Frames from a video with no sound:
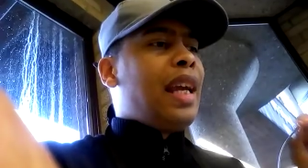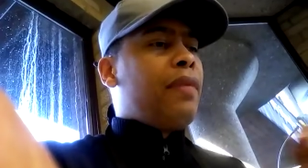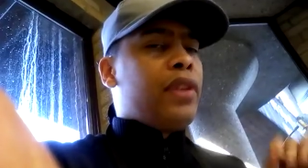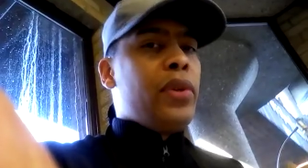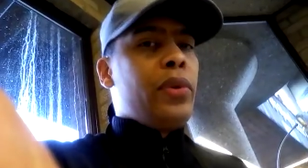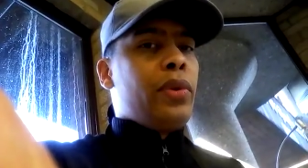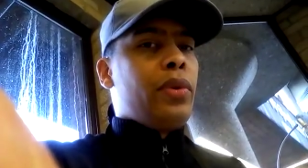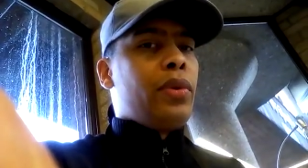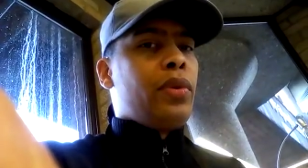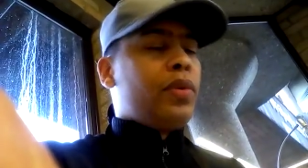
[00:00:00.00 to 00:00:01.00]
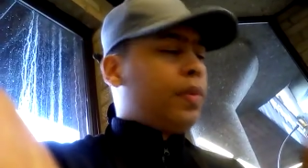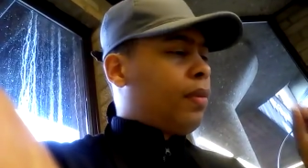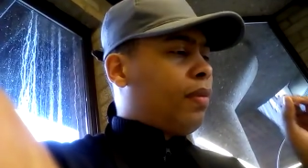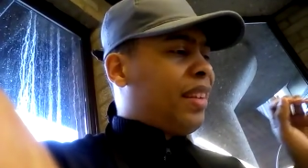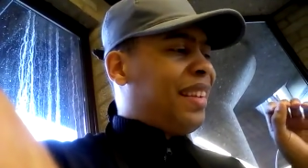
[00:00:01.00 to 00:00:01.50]
If you
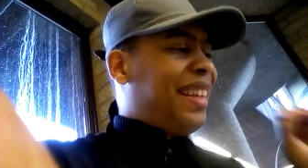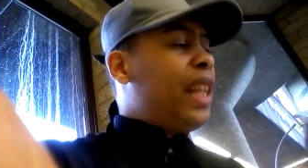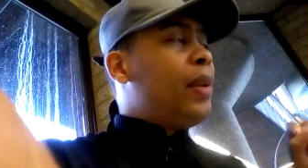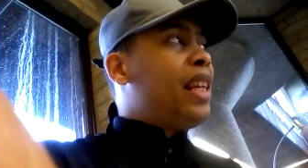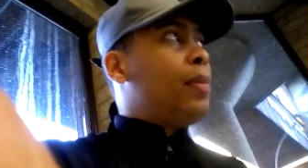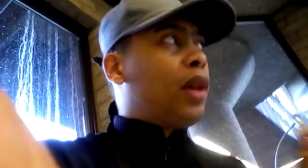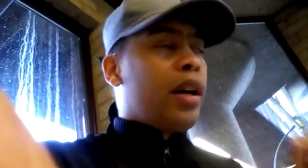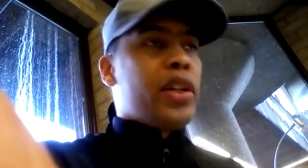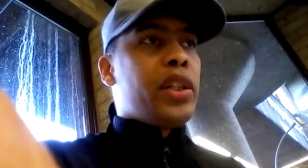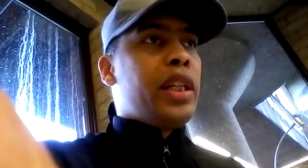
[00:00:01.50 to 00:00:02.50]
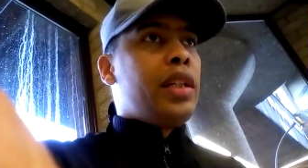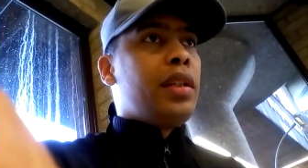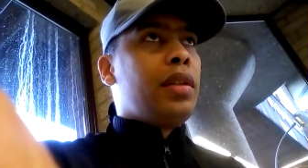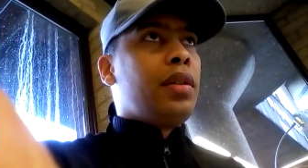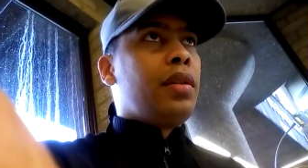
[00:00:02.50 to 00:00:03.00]
deal with them harshly,
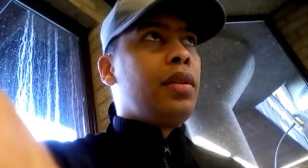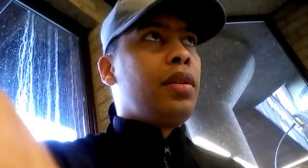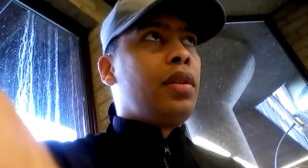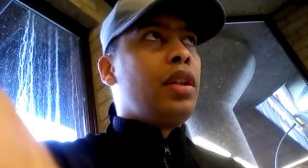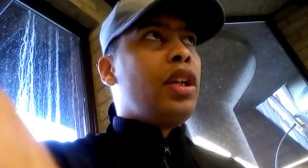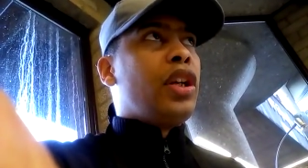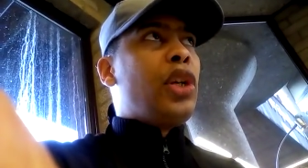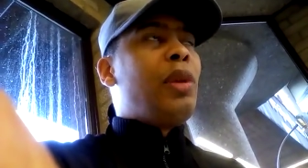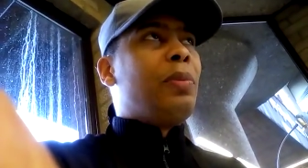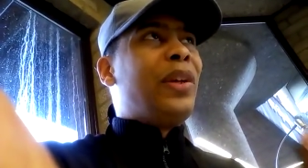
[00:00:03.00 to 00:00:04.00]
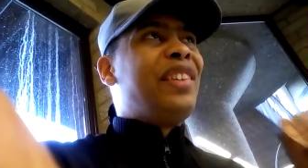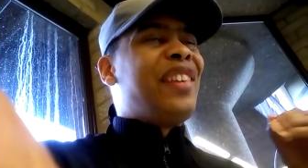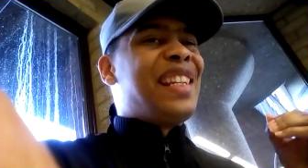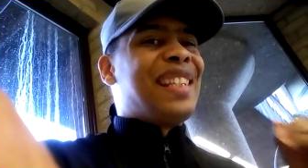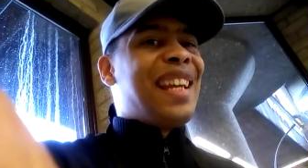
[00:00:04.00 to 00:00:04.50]
you will breed
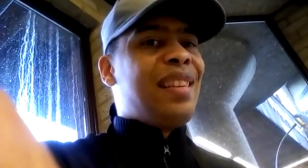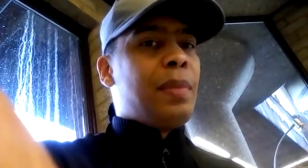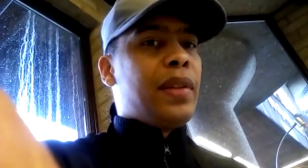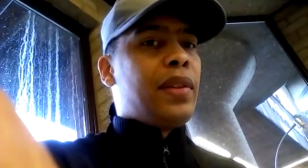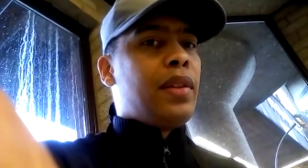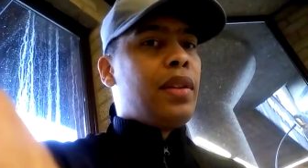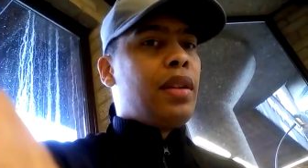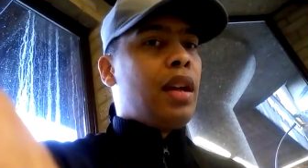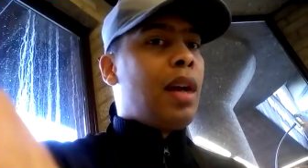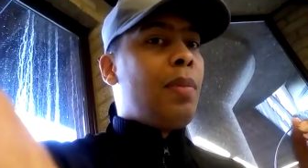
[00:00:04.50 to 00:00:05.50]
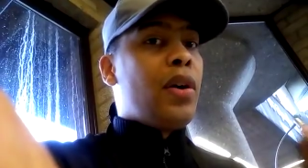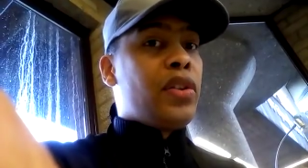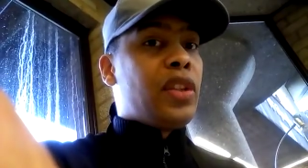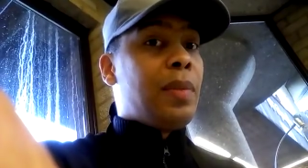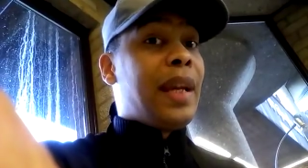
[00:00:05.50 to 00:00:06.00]
resentment
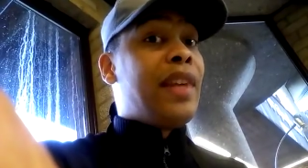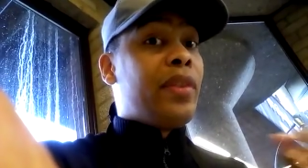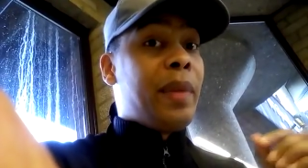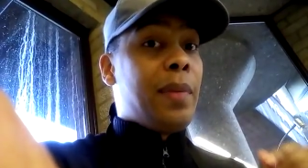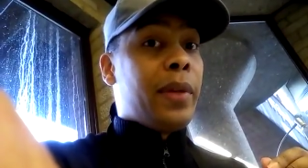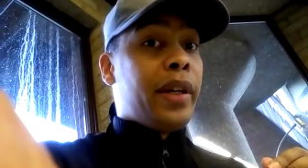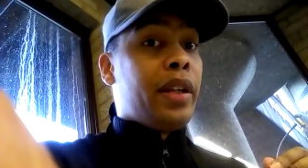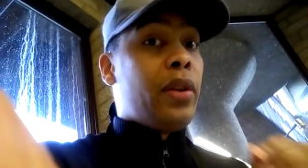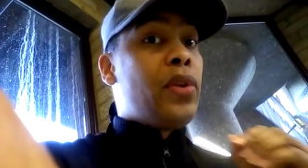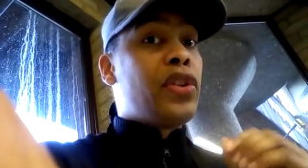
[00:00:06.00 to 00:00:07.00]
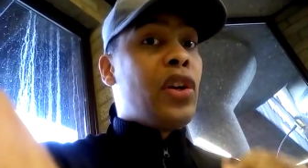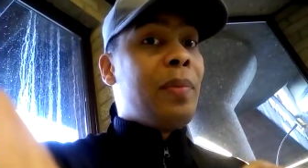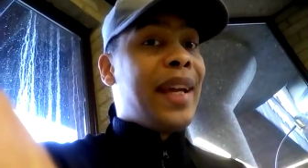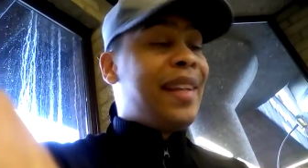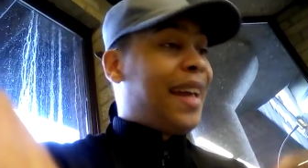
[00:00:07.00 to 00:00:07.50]
amongst them. And remember, those
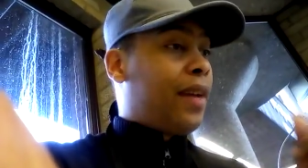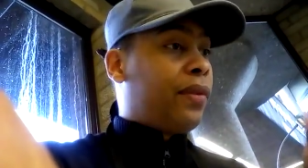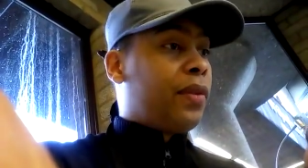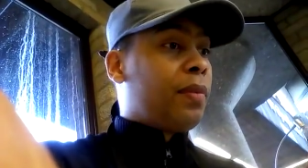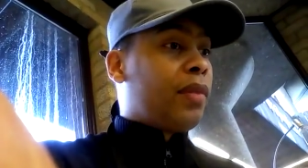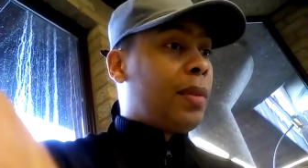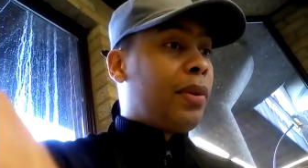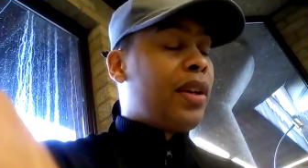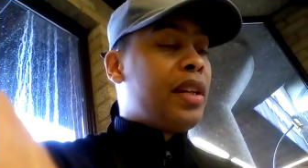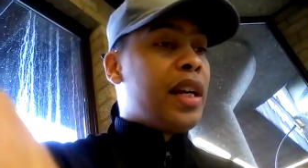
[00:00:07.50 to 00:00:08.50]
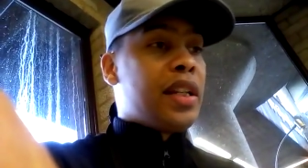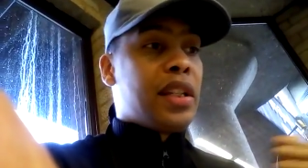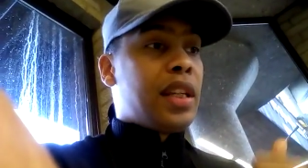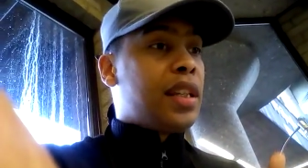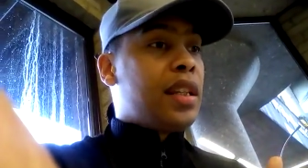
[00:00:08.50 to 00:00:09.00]
young men have brothers,
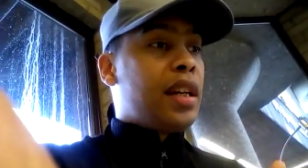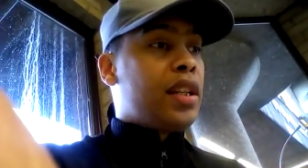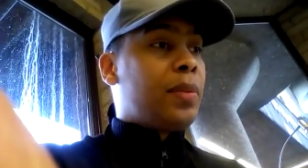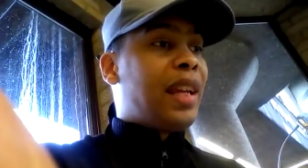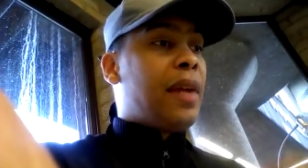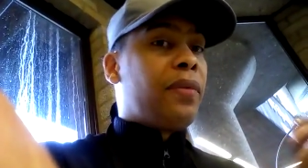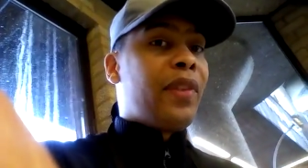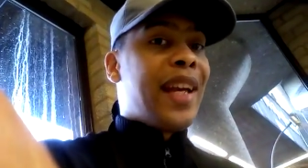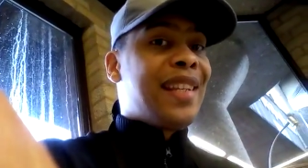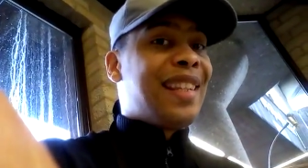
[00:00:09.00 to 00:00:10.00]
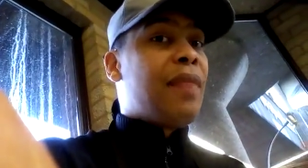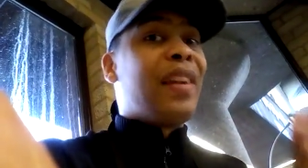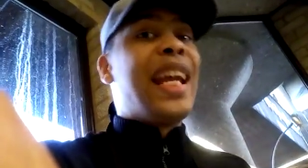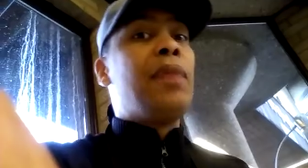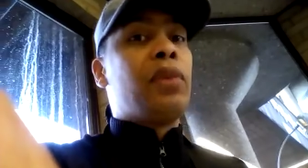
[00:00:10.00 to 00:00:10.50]
sisters, they have friends, they have
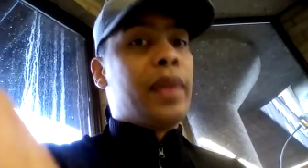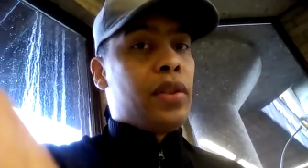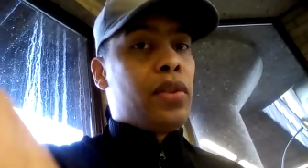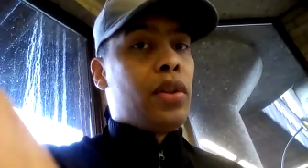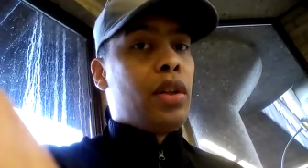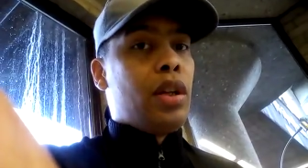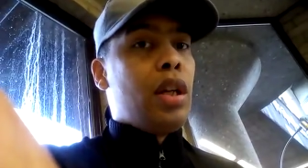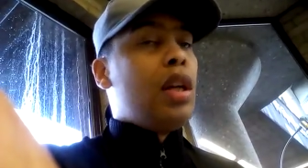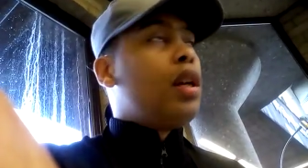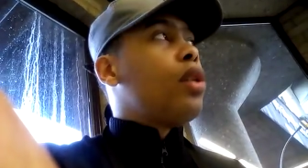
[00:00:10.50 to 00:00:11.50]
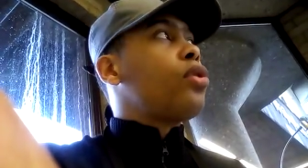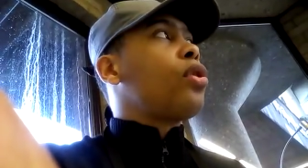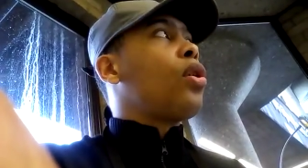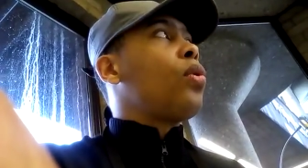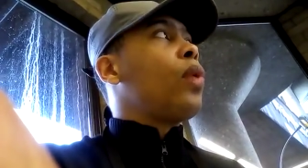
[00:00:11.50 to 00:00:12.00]
influence.
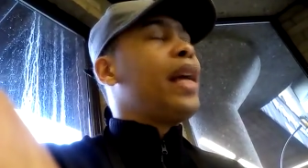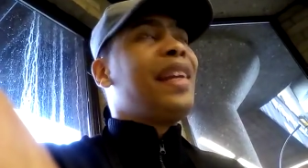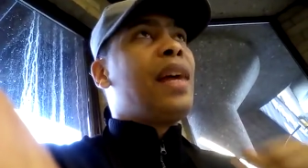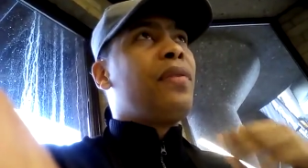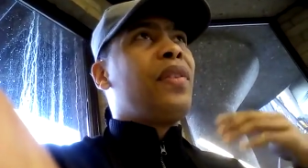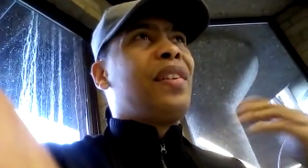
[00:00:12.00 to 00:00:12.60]
So, and they have.